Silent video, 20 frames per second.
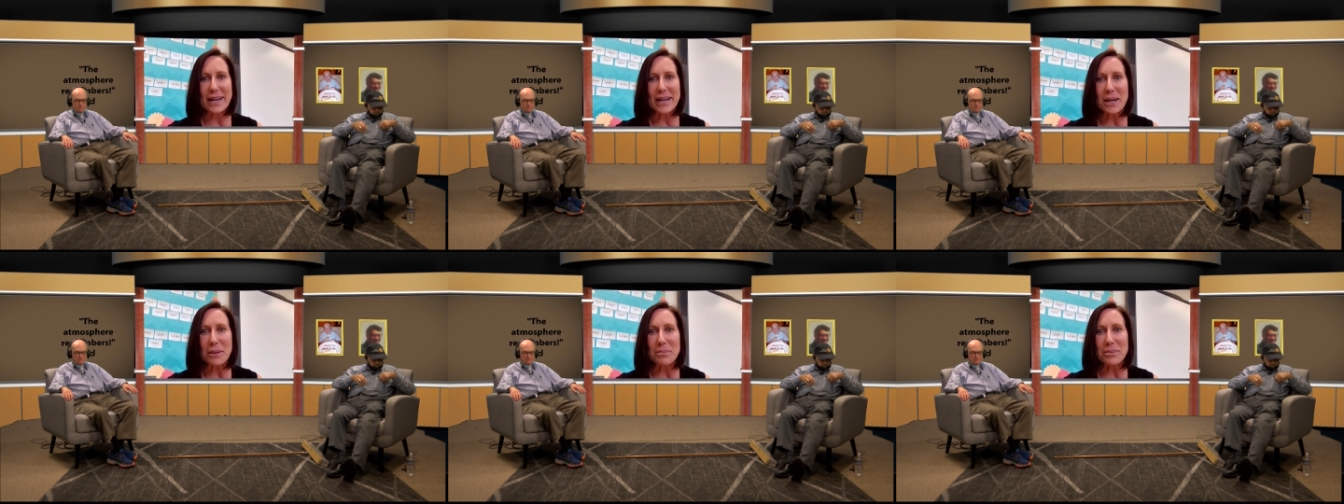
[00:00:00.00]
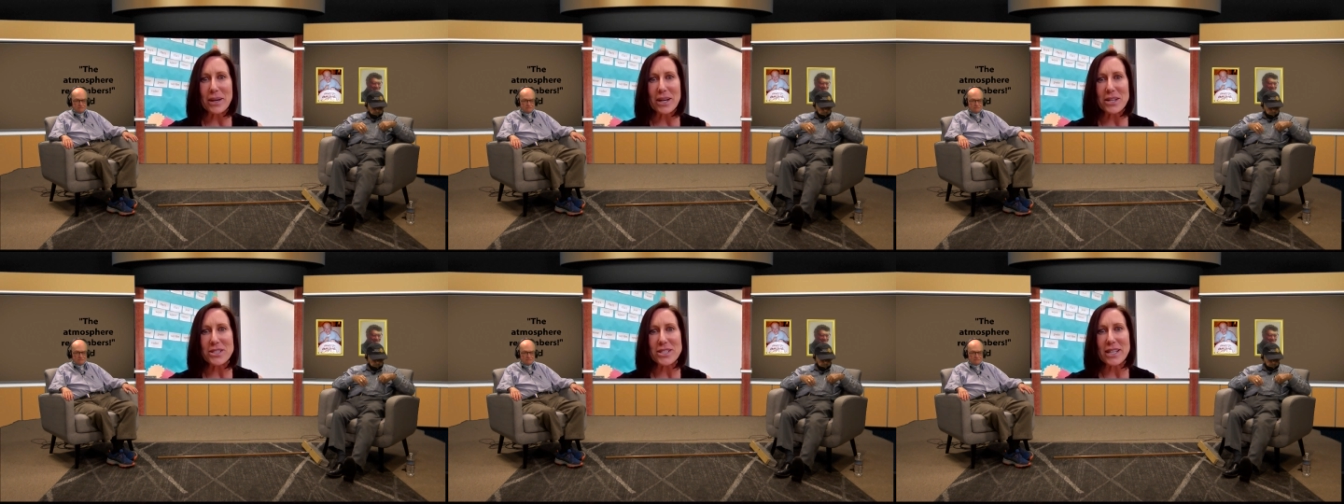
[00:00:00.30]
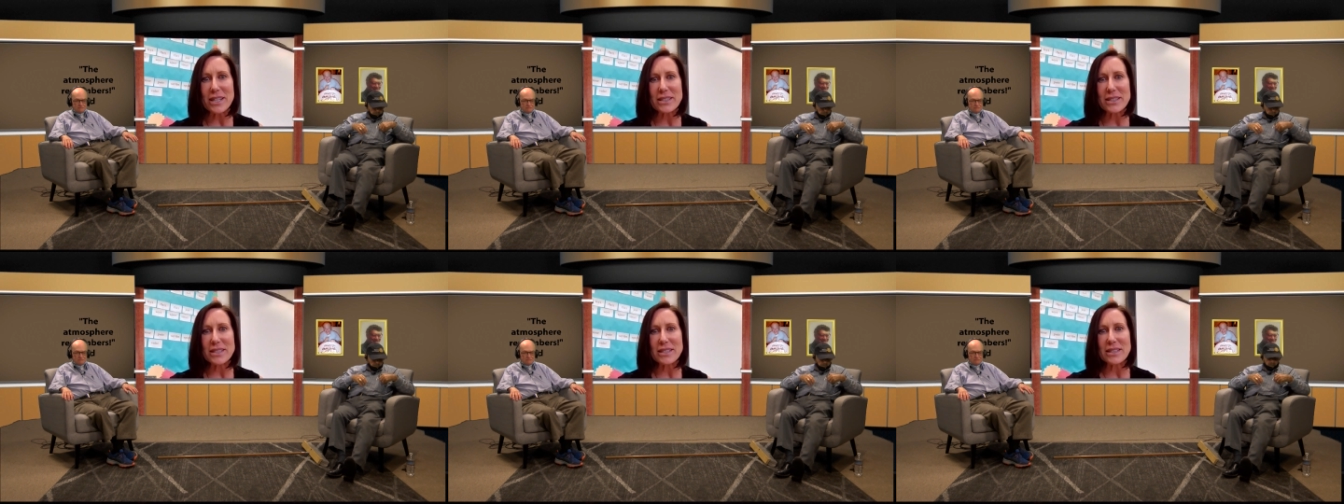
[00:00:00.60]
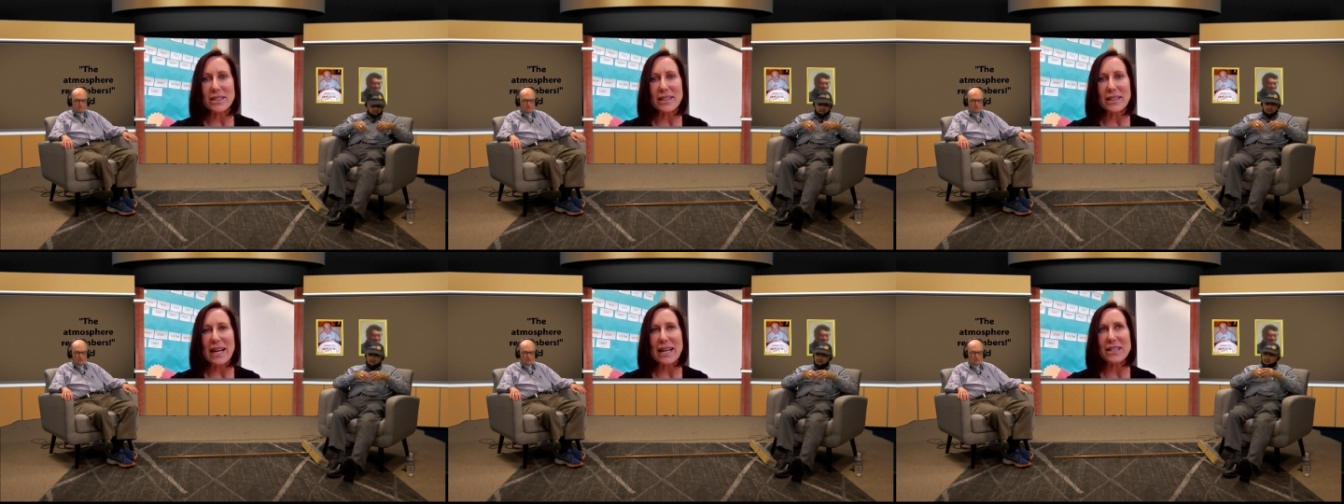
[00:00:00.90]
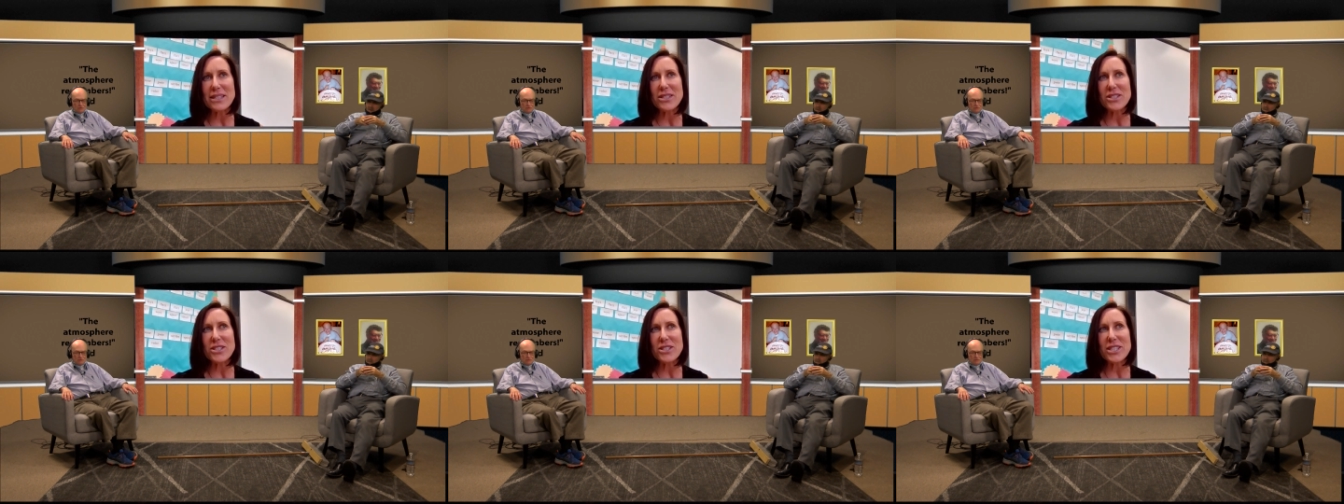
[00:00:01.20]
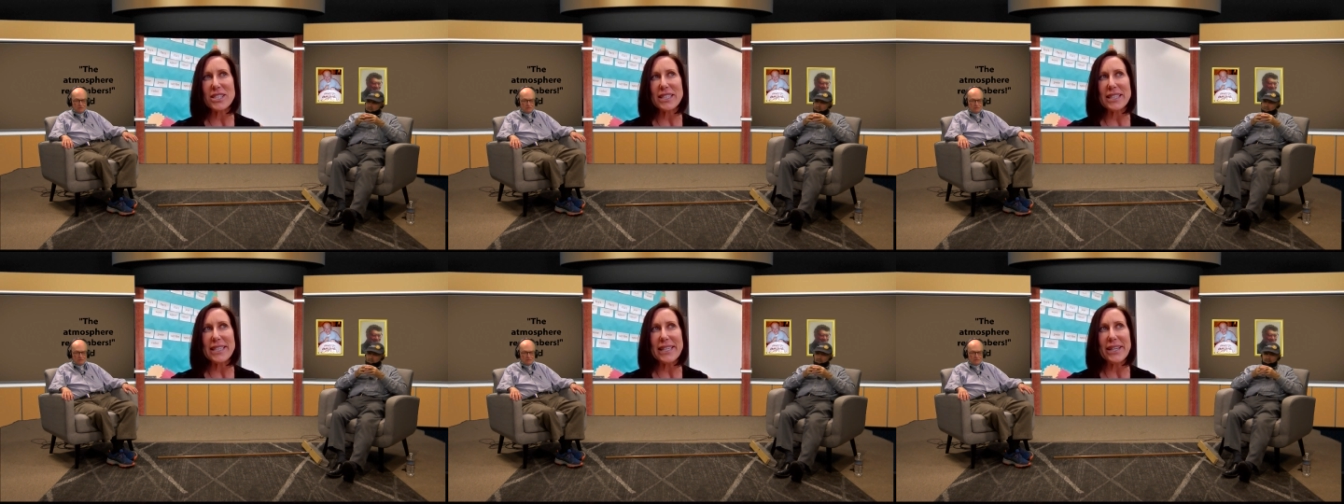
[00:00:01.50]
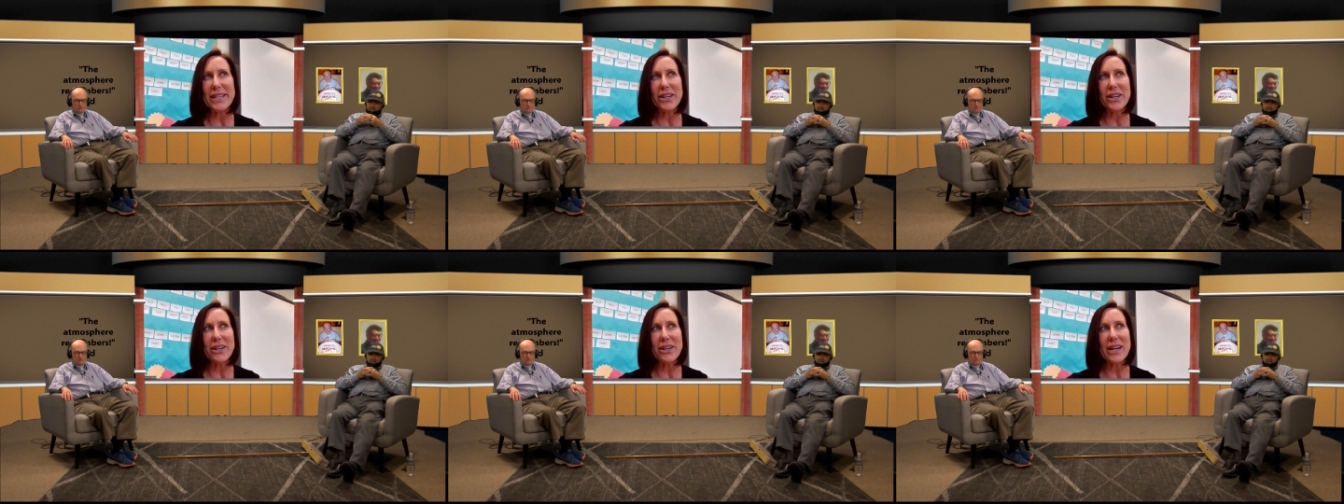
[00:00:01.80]
DECA project last
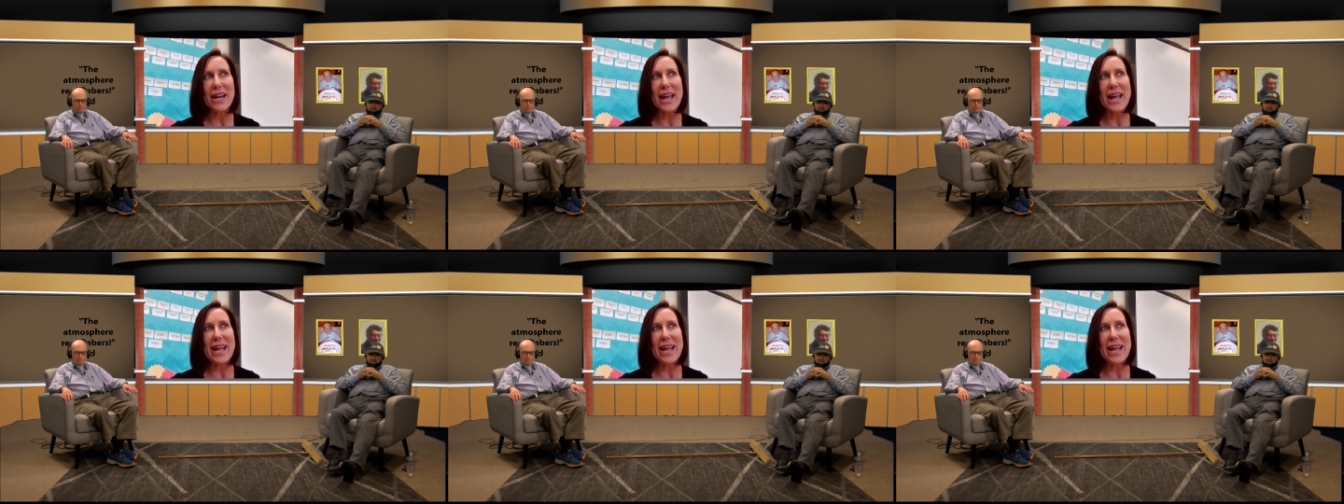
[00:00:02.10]
year,